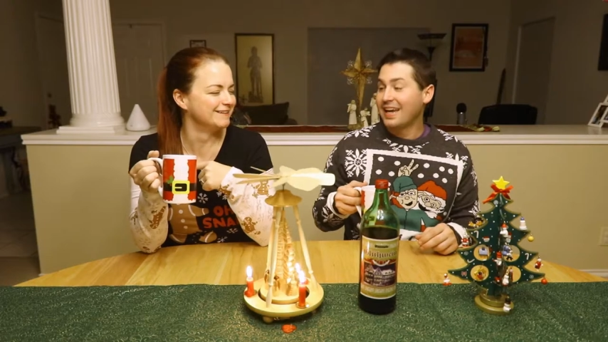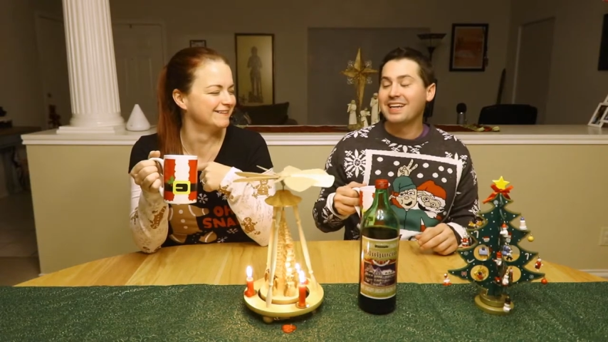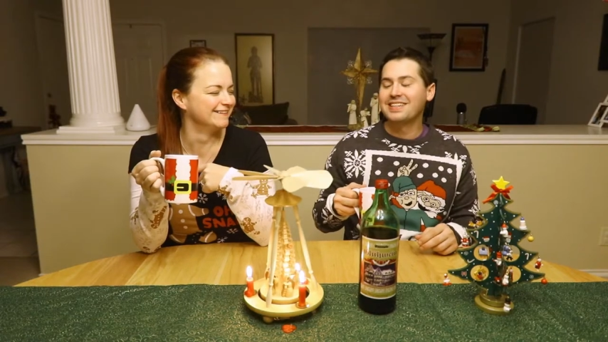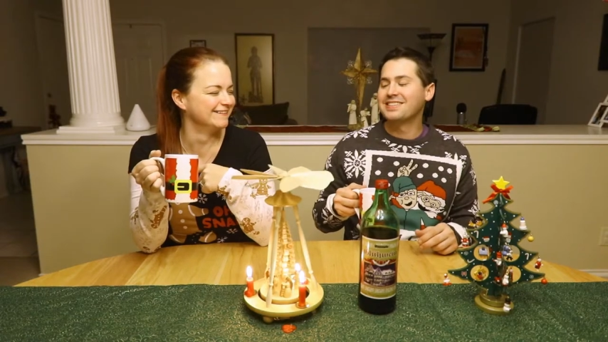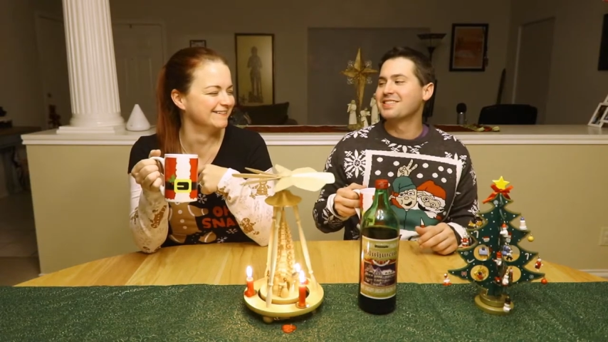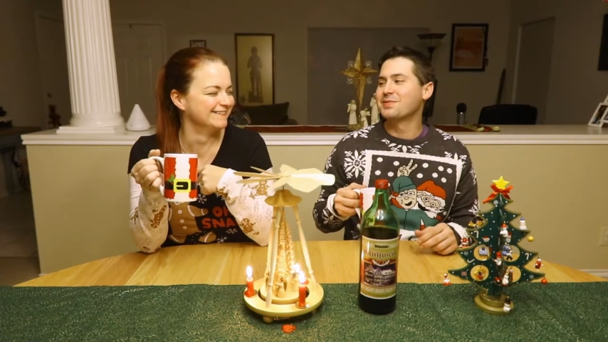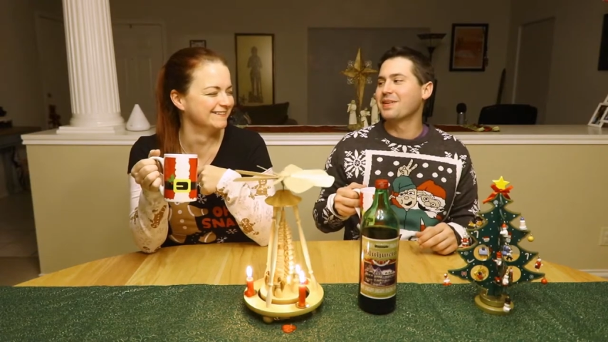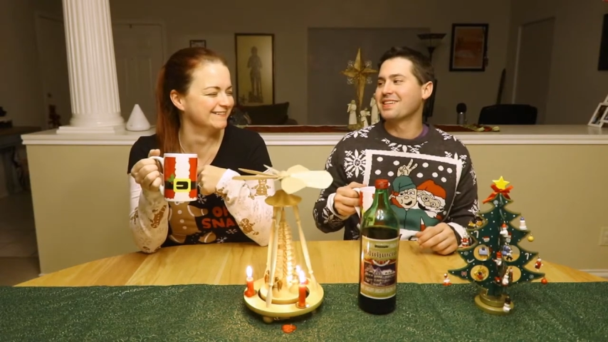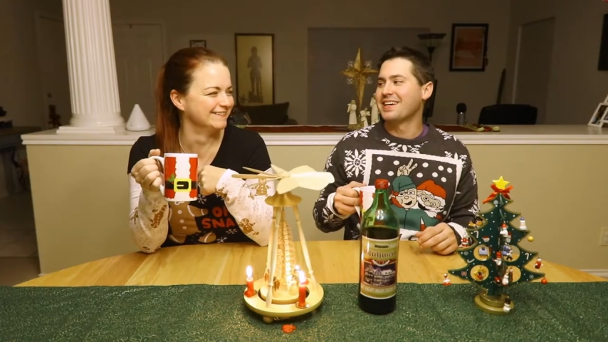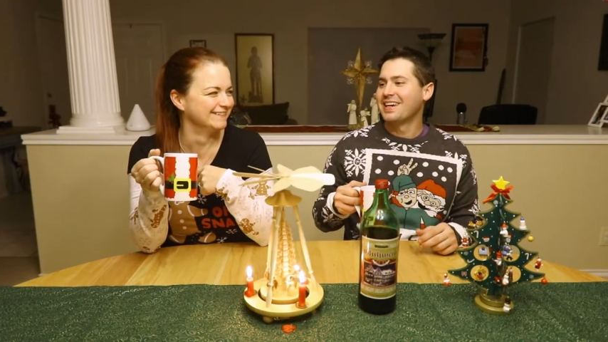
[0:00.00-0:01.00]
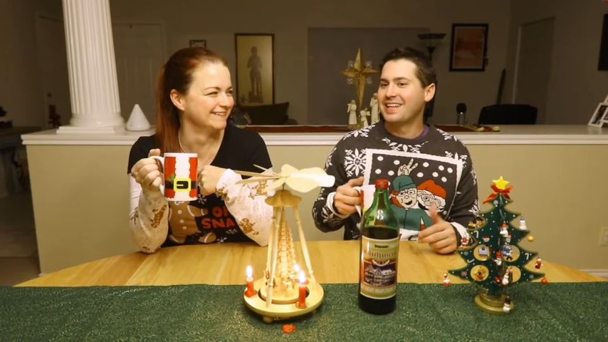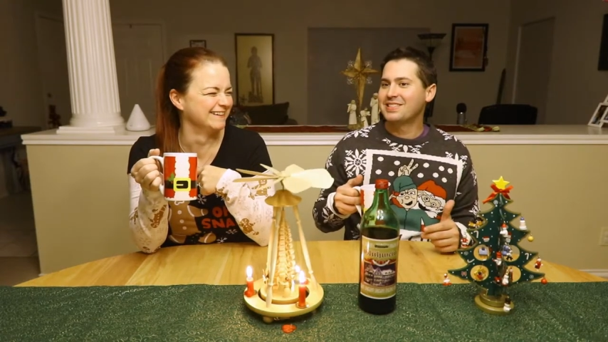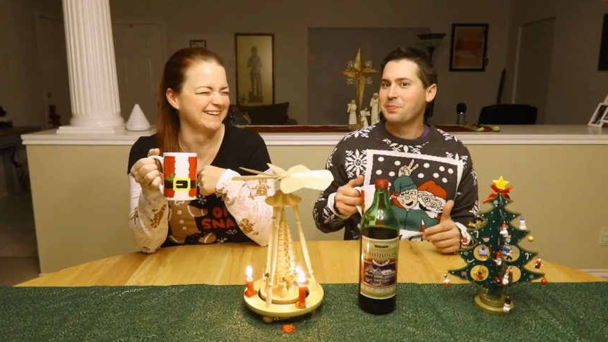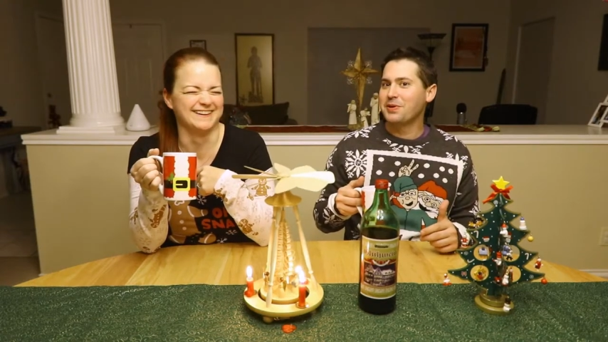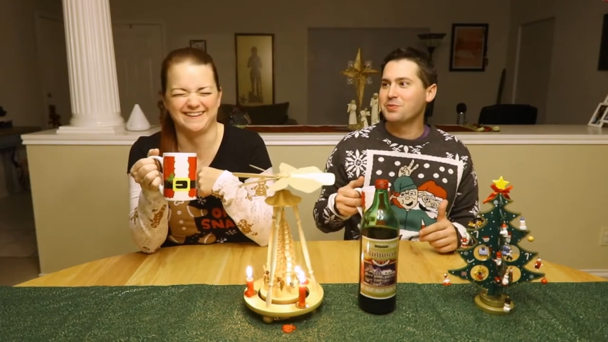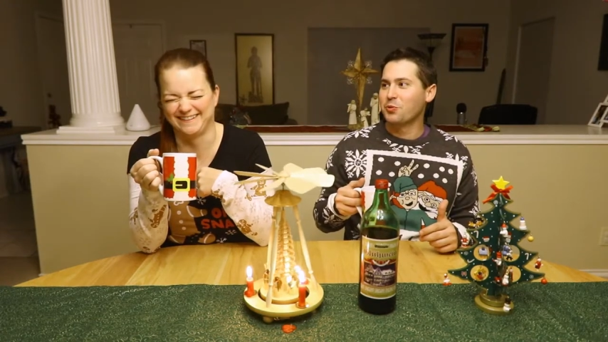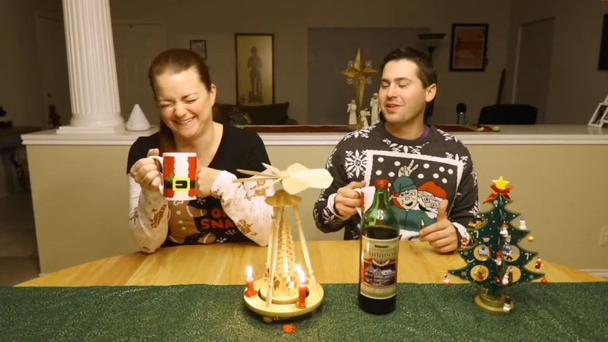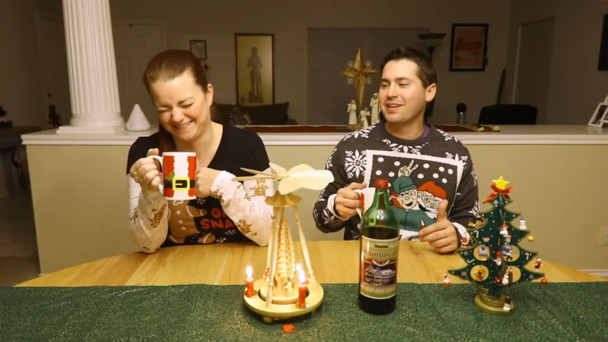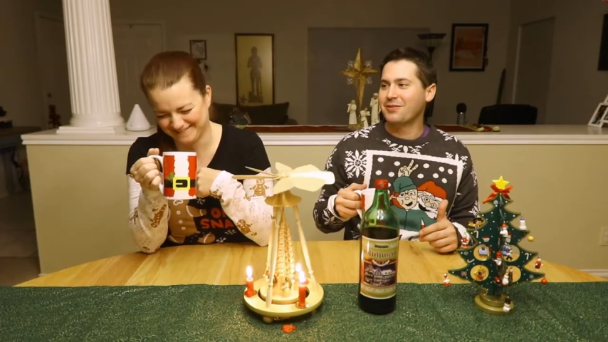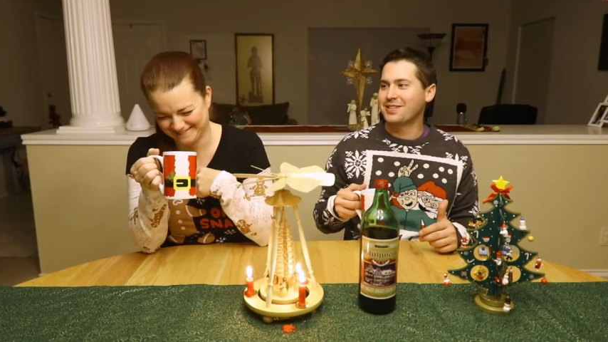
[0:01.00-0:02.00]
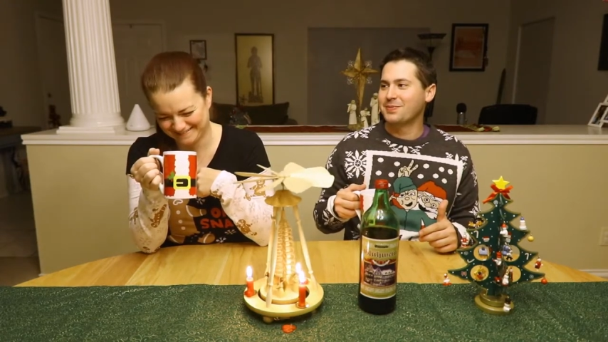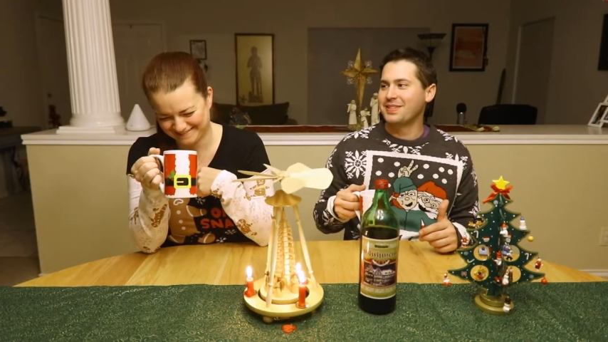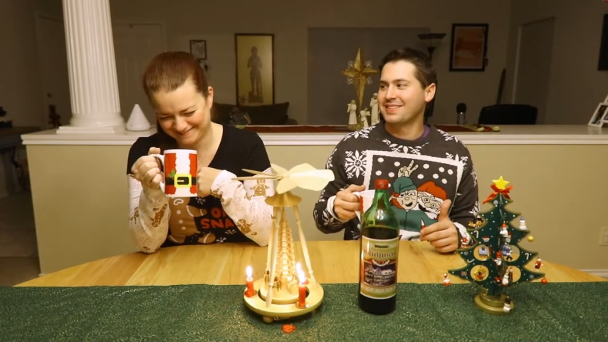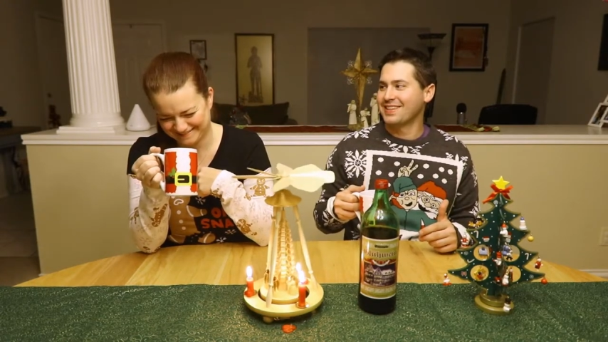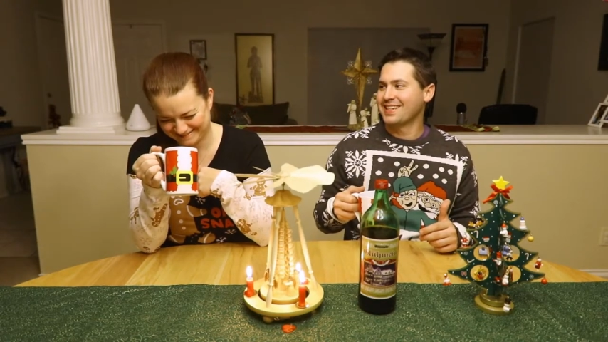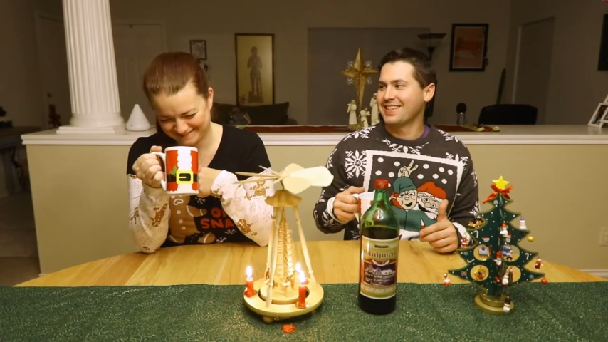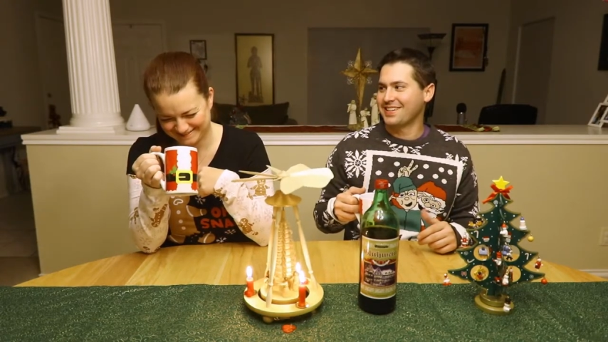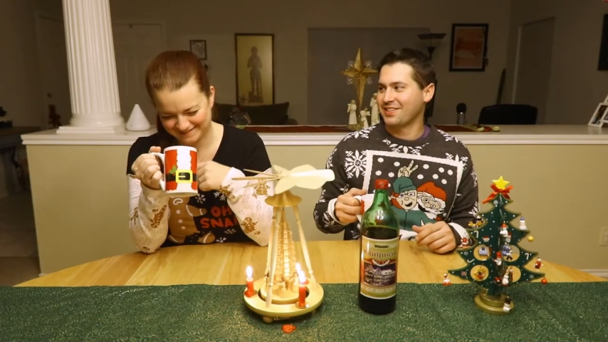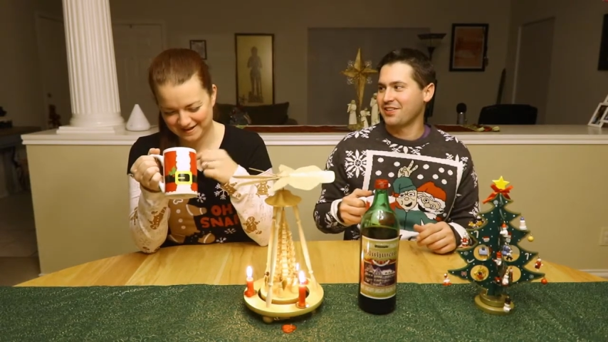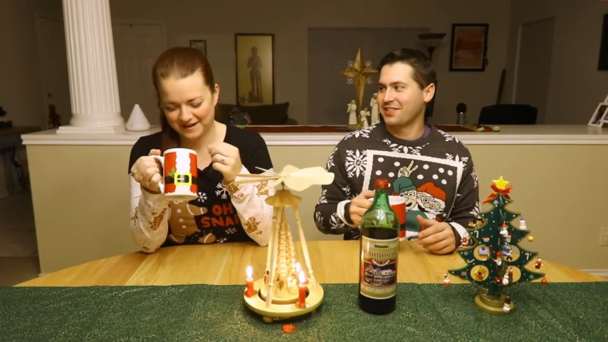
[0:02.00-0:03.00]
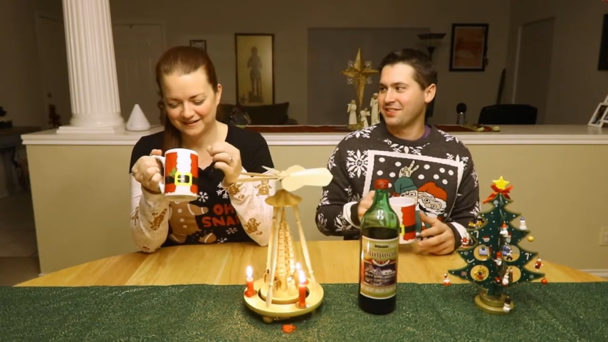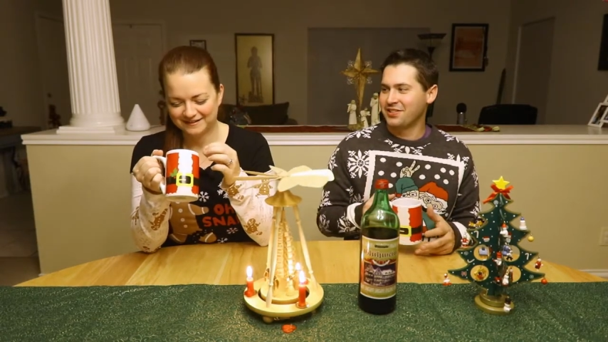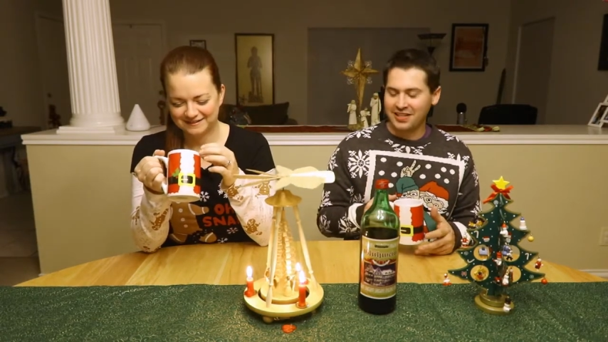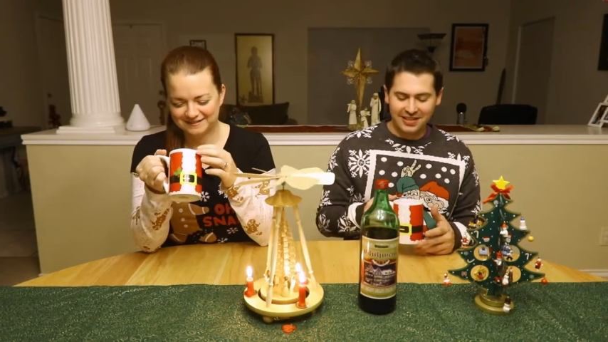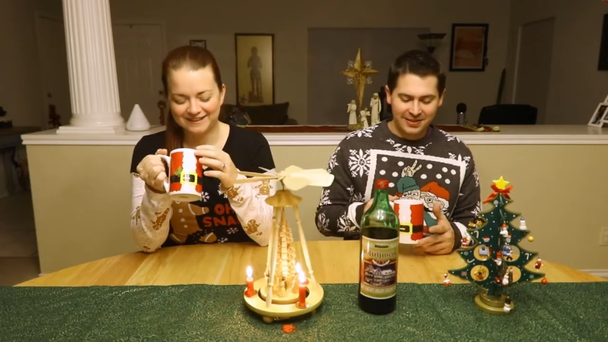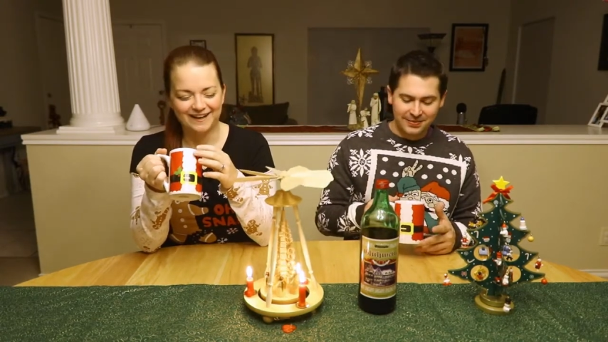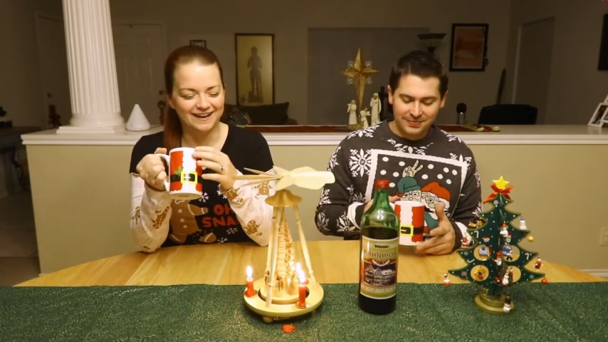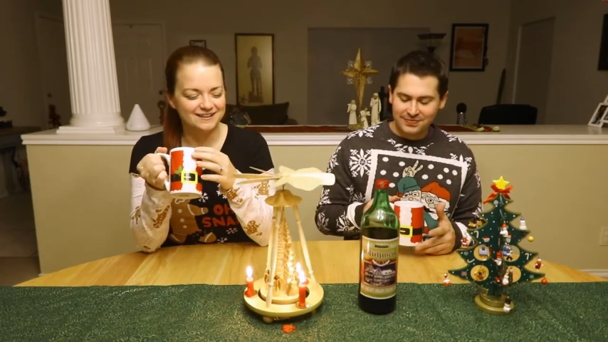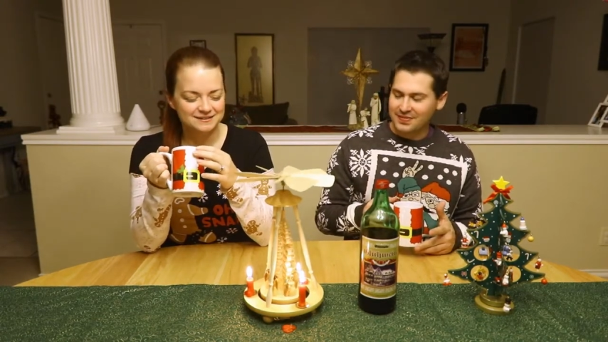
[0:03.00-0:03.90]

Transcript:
Speaker 1: yeah, this is like this smells more like Christmas and less like sausage. Yeah.